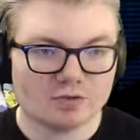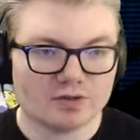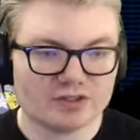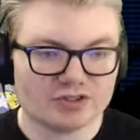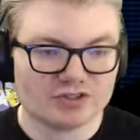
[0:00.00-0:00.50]

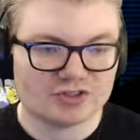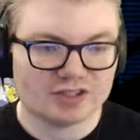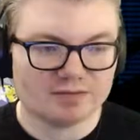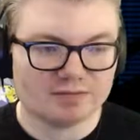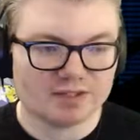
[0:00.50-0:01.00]
which
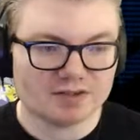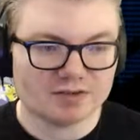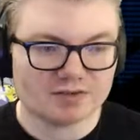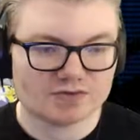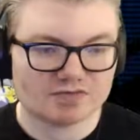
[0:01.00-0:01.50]
can be
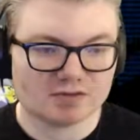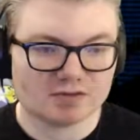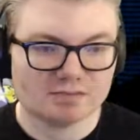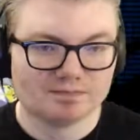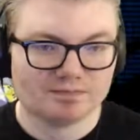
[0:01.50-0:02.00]

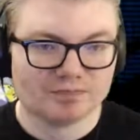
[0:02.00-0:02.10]
useful.